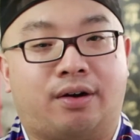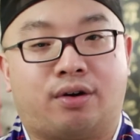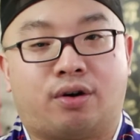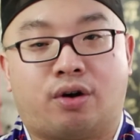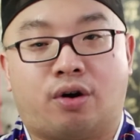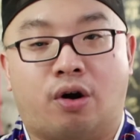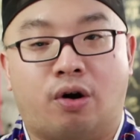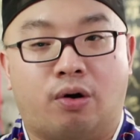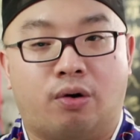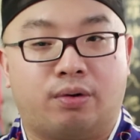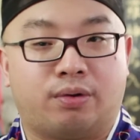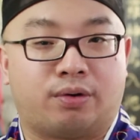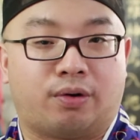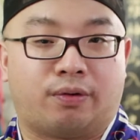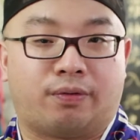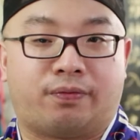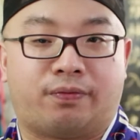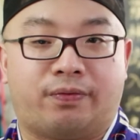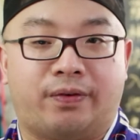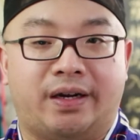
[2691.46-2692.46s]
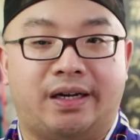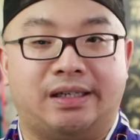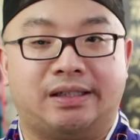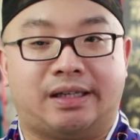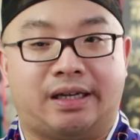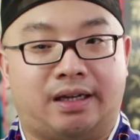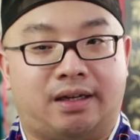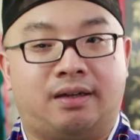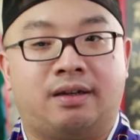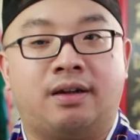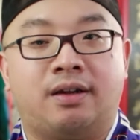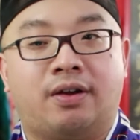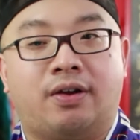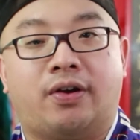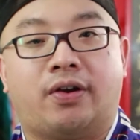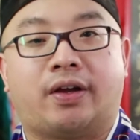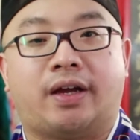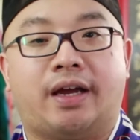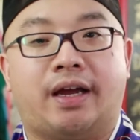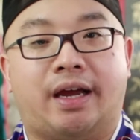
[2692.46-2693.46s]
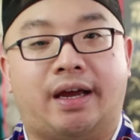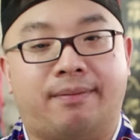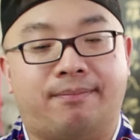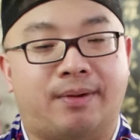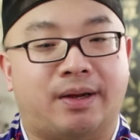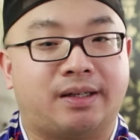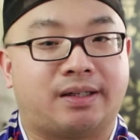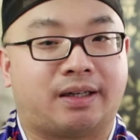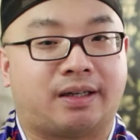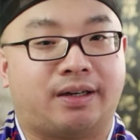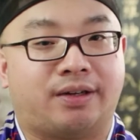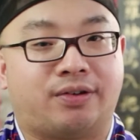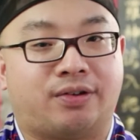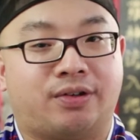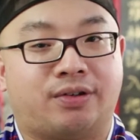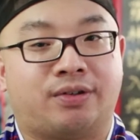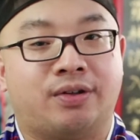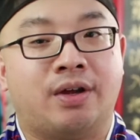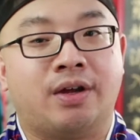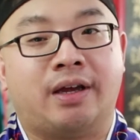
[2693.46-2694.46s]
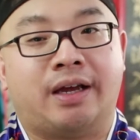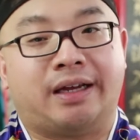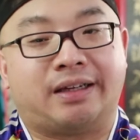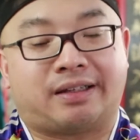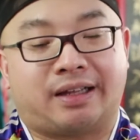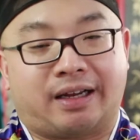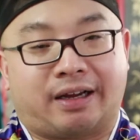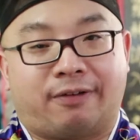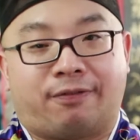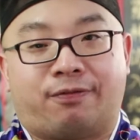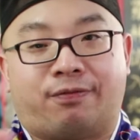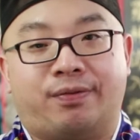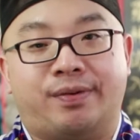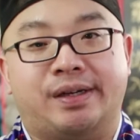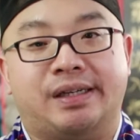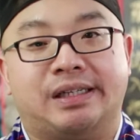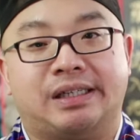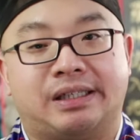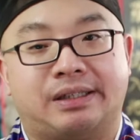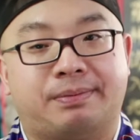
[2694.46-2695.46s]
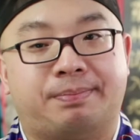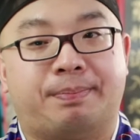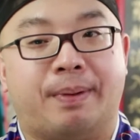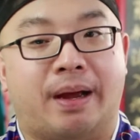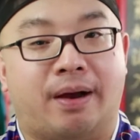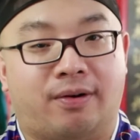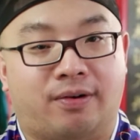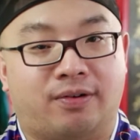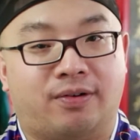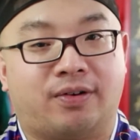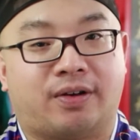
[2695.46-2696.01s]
cold or freezing. Okay, and basically it's like a freeze spell.